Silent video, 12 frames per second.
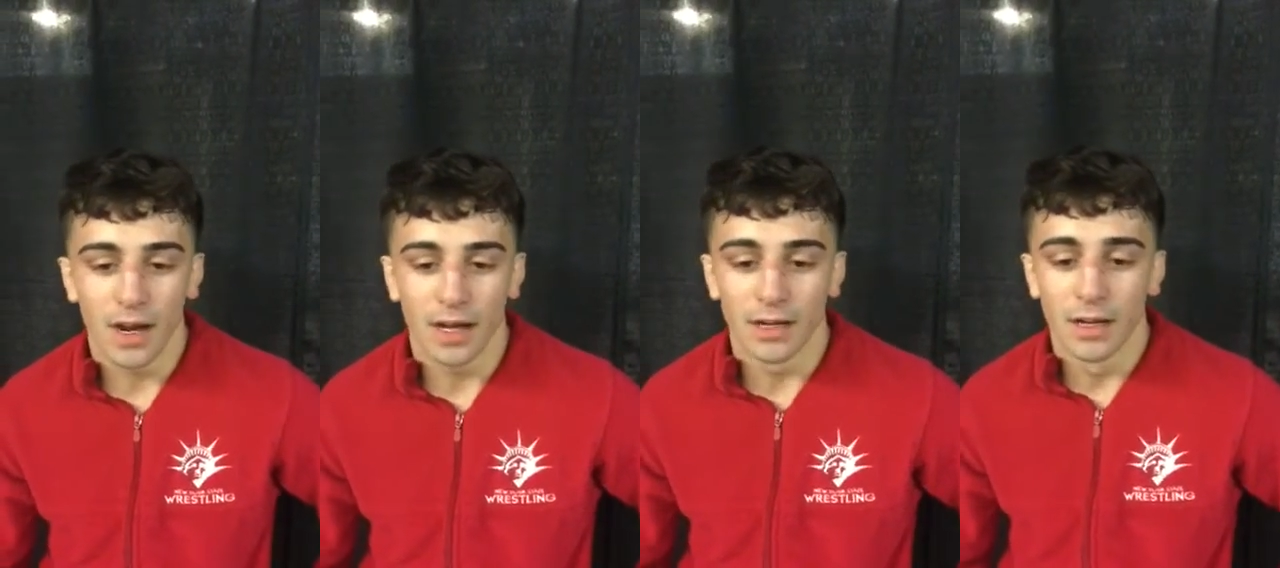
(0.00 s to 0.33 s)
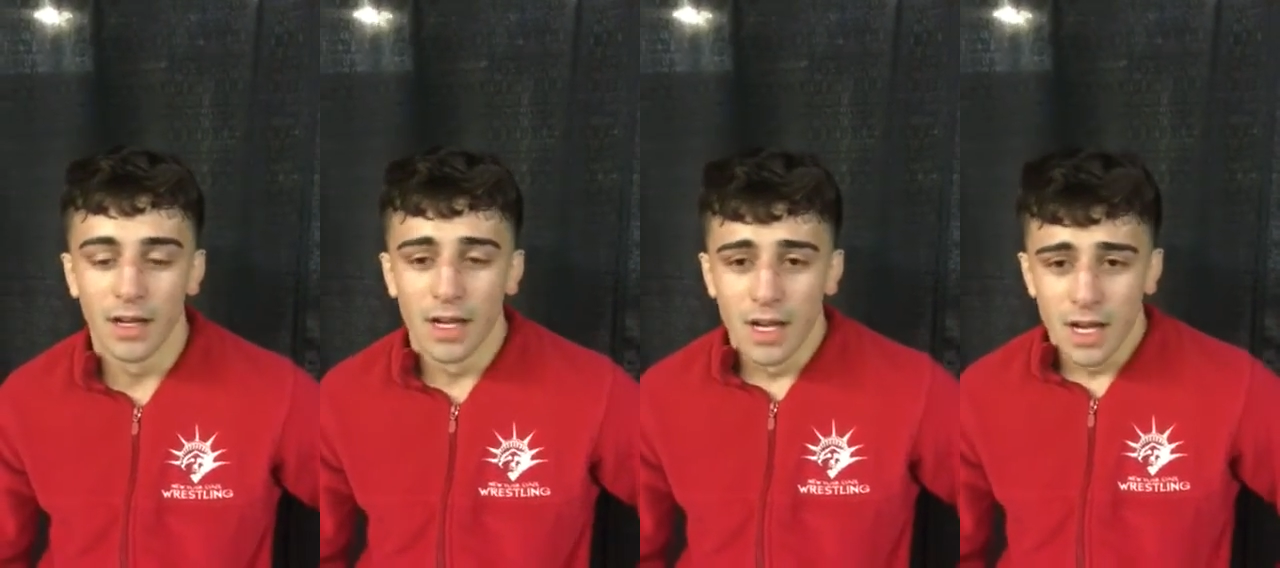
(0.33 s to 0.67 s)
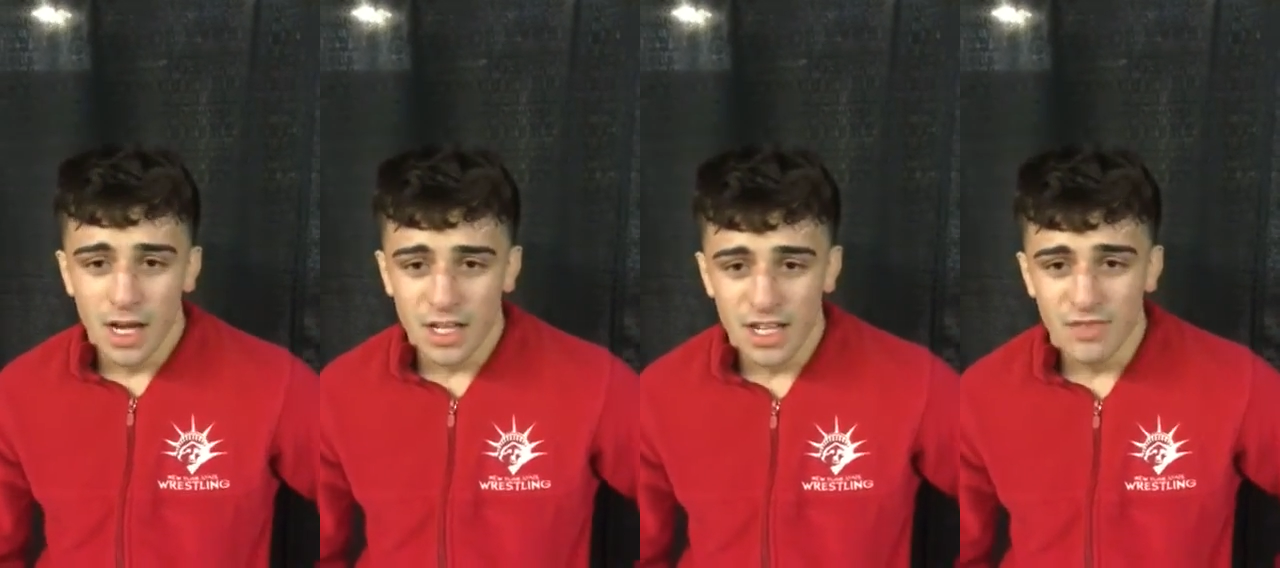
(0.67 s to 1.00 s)
I
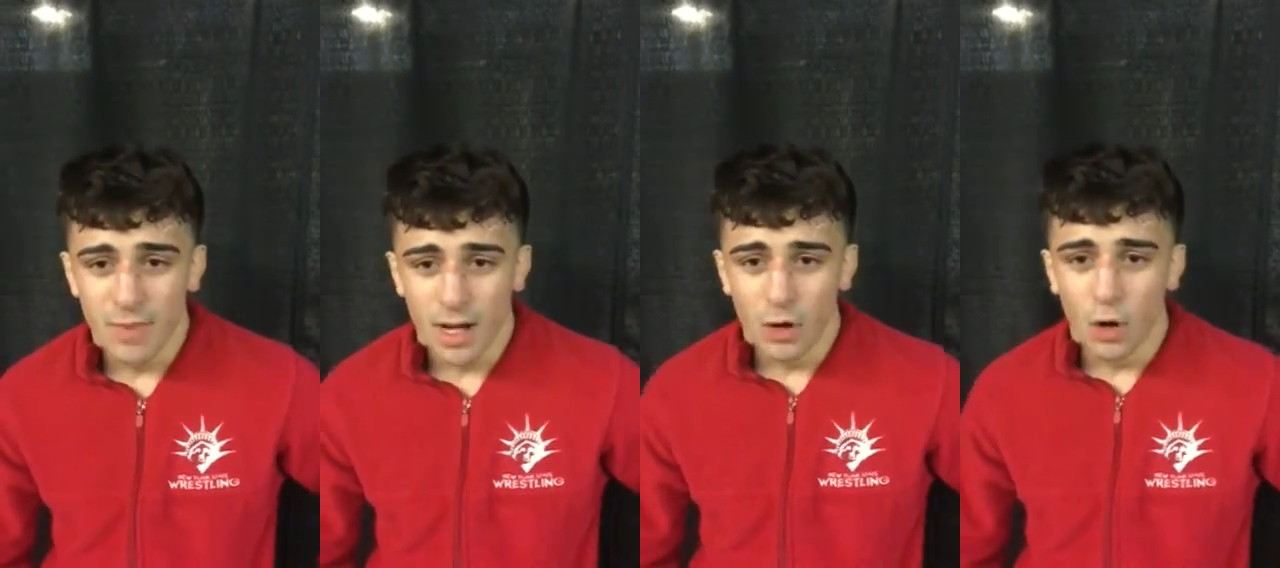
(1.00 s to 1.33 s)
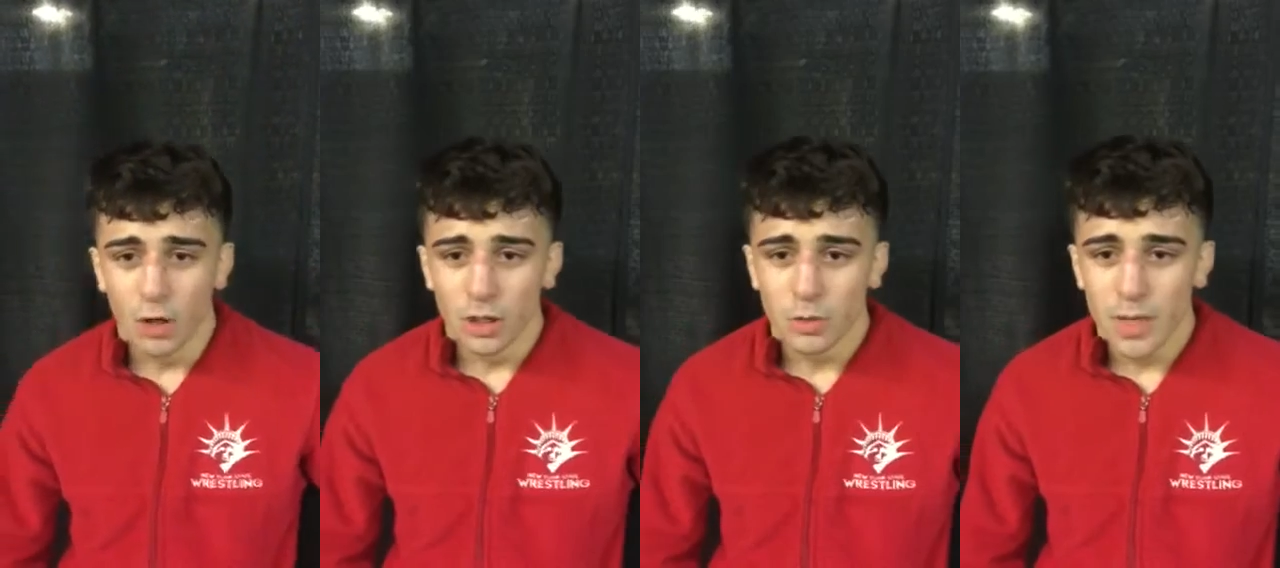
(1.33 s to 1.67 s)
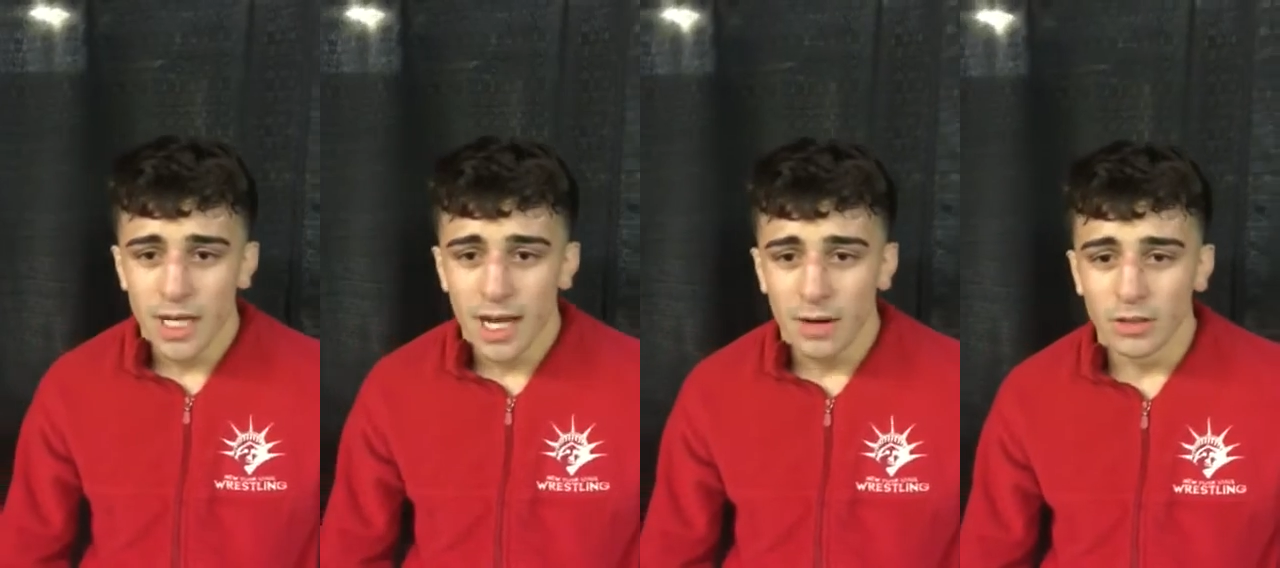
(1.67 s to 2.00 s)
achieved my goal this
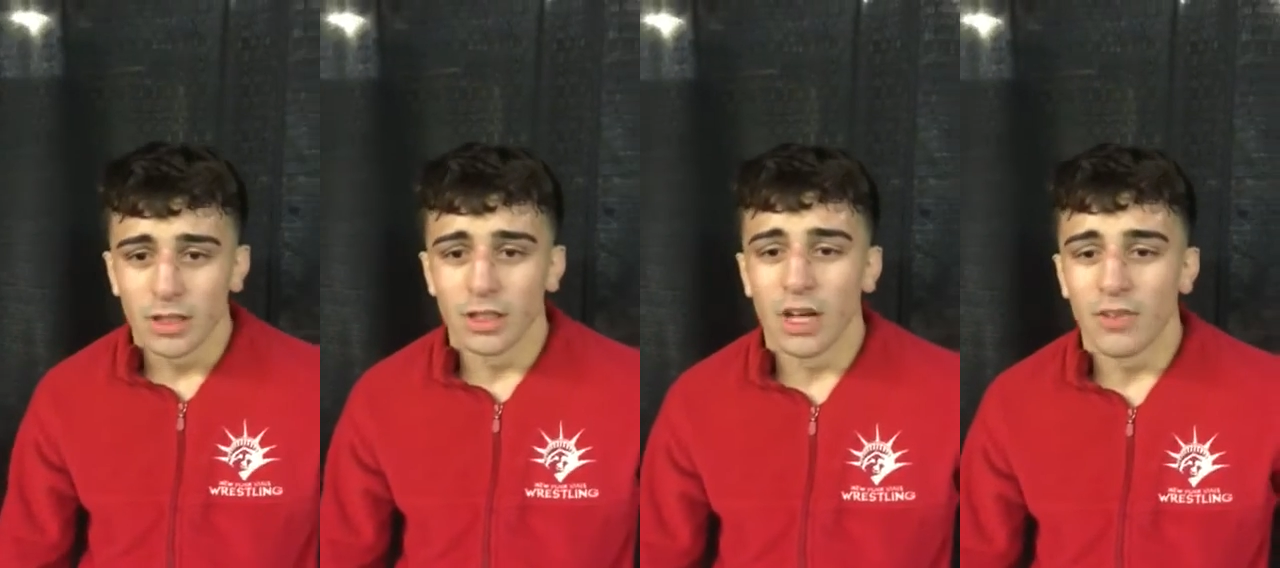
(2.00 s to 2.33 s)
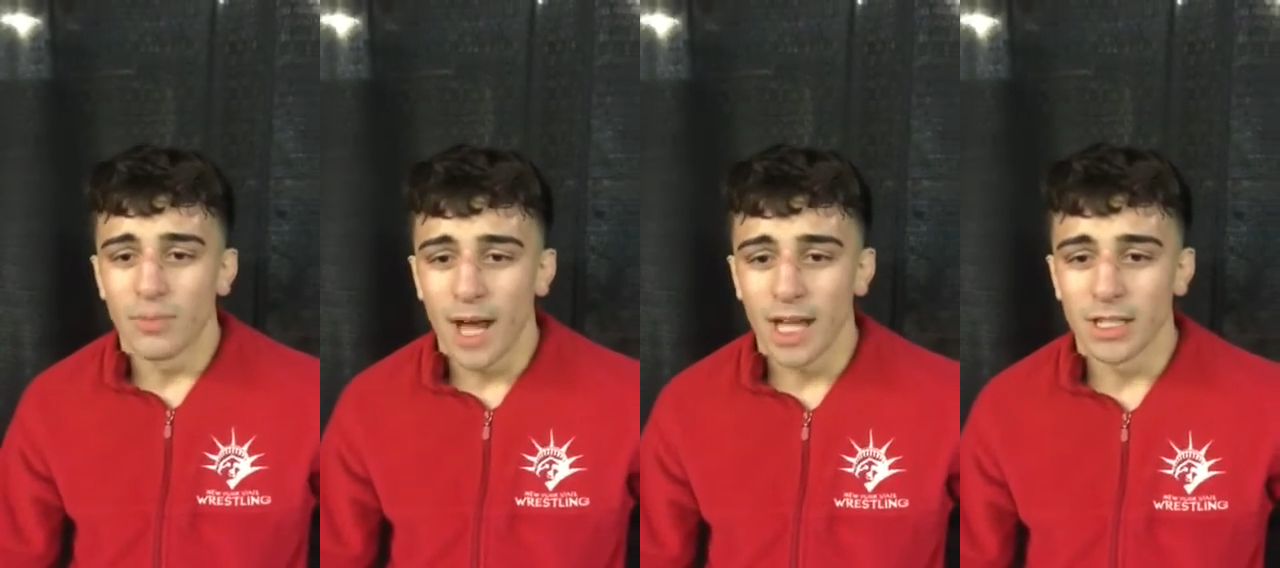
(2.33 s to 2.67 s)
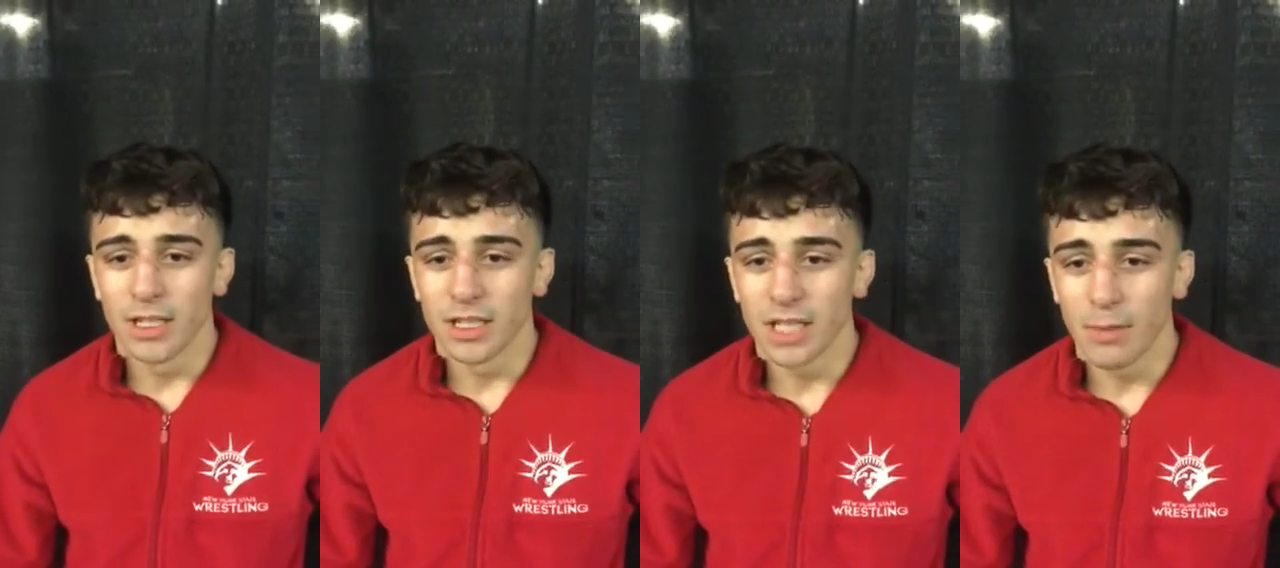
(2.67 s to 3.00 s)
weekend. I was in a tough match
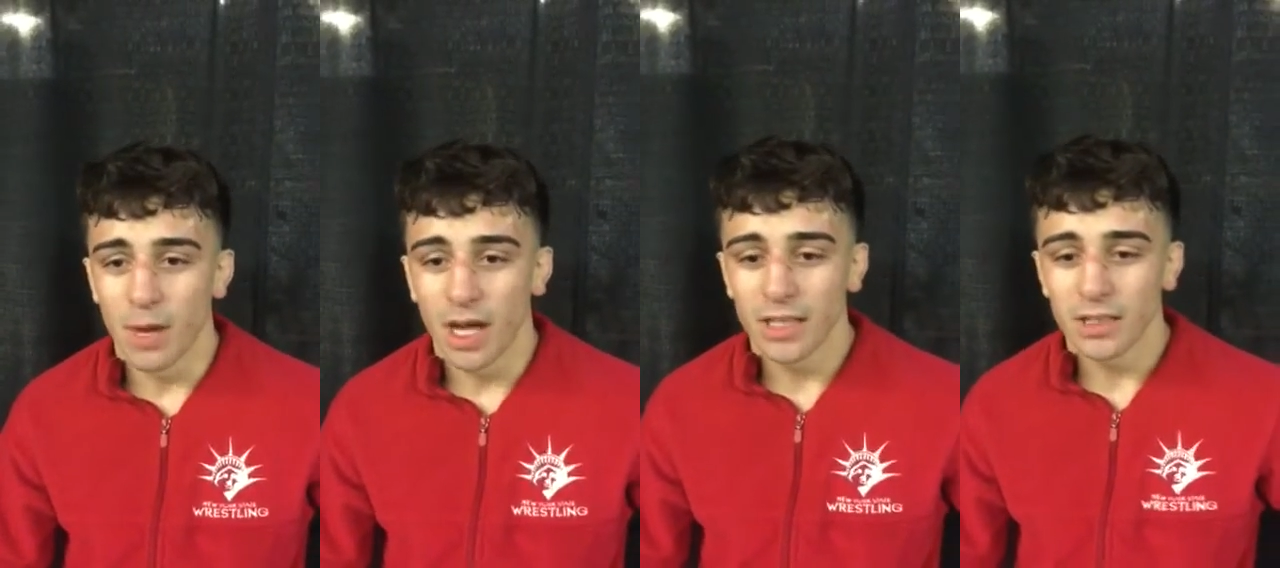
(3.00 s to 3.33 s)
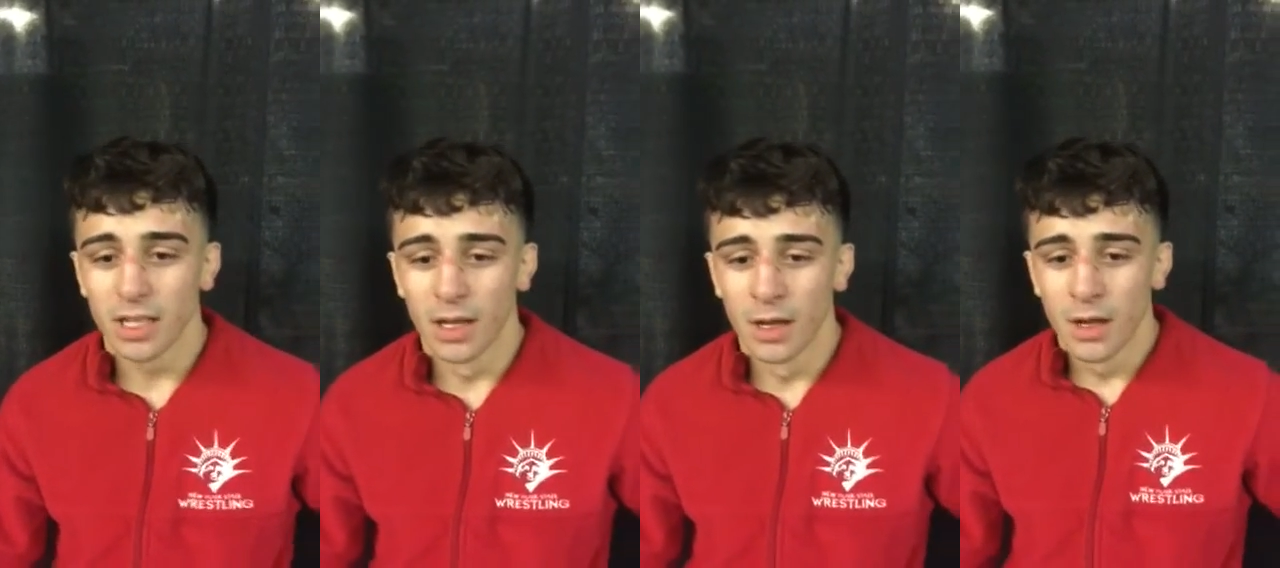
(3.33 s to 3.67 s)
in the semis.